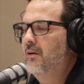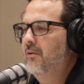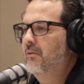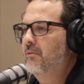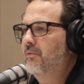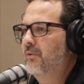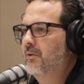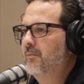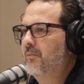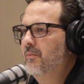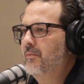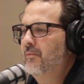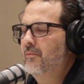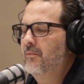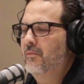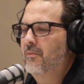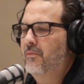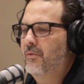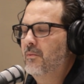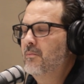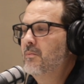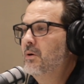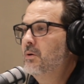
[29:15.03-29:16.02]

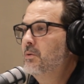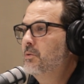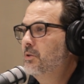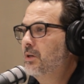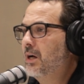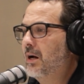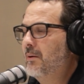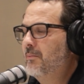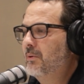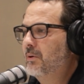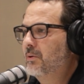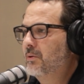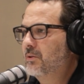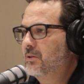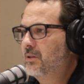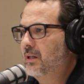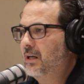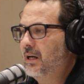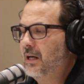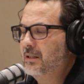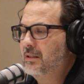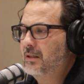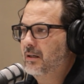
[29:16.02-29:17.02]
for most shop owners
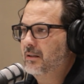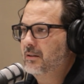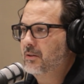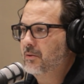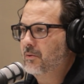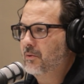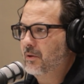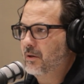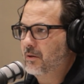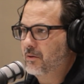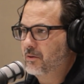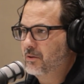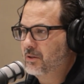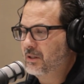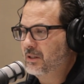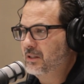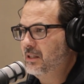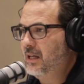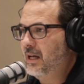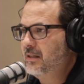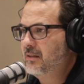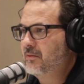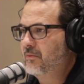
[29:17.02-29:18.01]
that I talk to that are
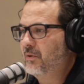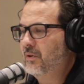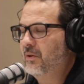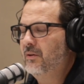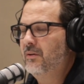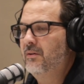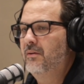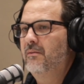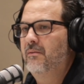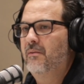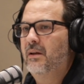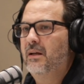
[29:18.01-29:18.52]
successful,